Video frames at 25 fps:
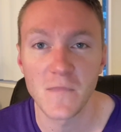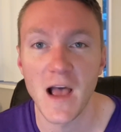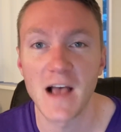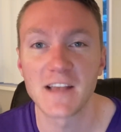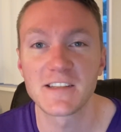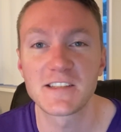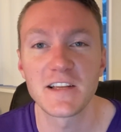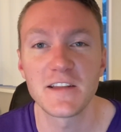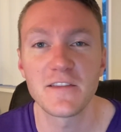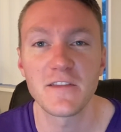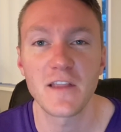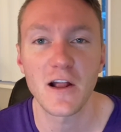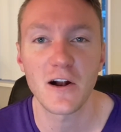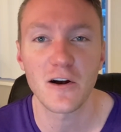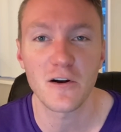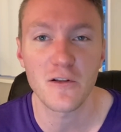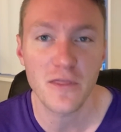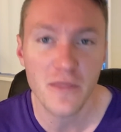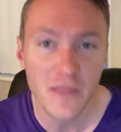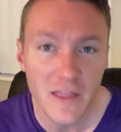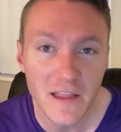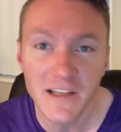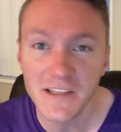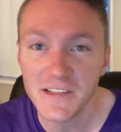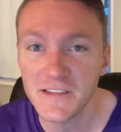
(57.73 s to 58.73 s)
As in, there are
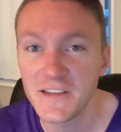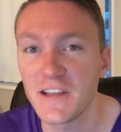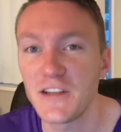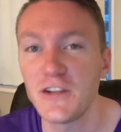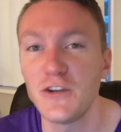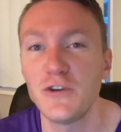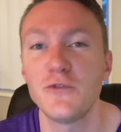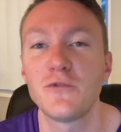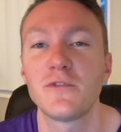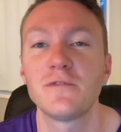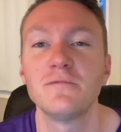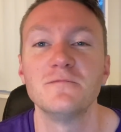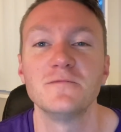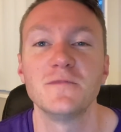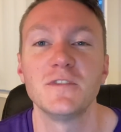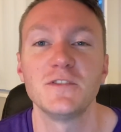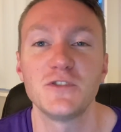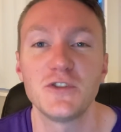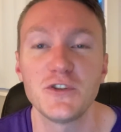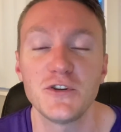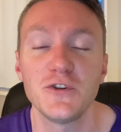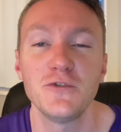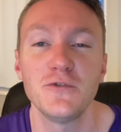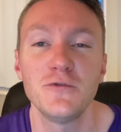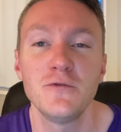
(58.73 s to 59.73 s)
things that you
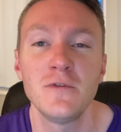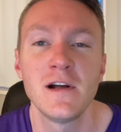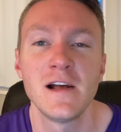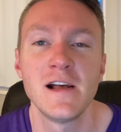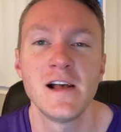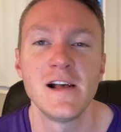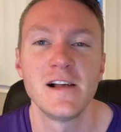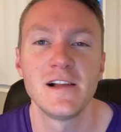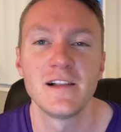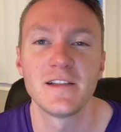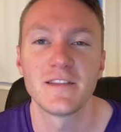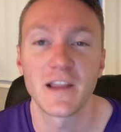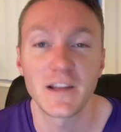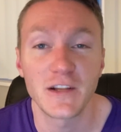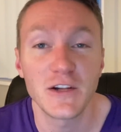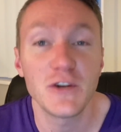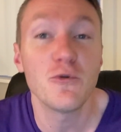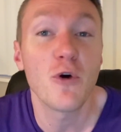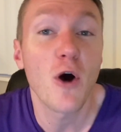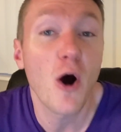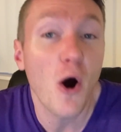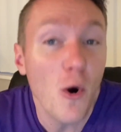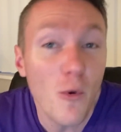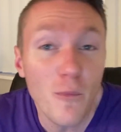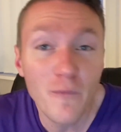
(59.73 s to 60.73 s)
do that you
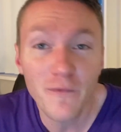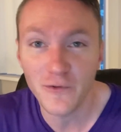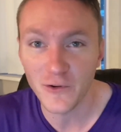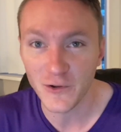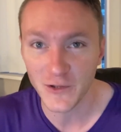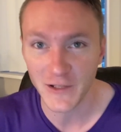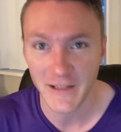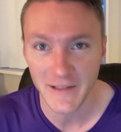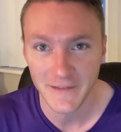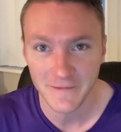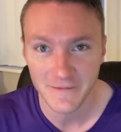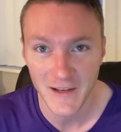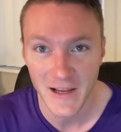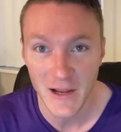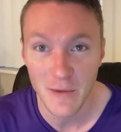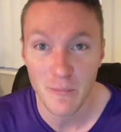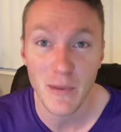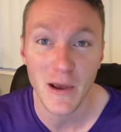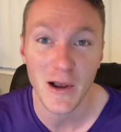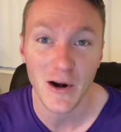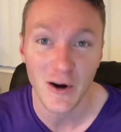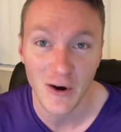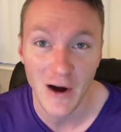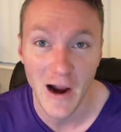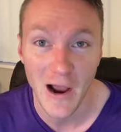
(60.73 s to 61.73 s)
hopefully get
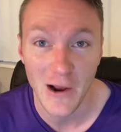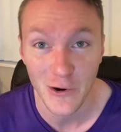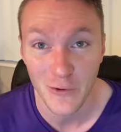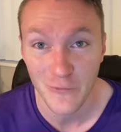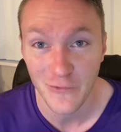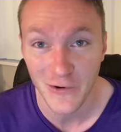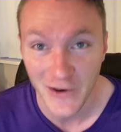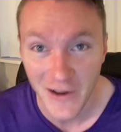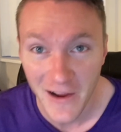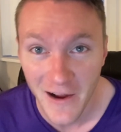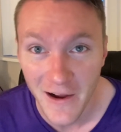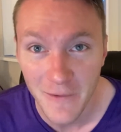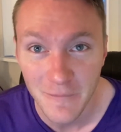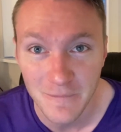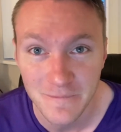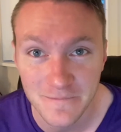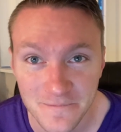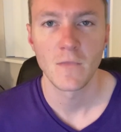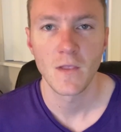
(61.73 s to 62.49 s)
better at over time.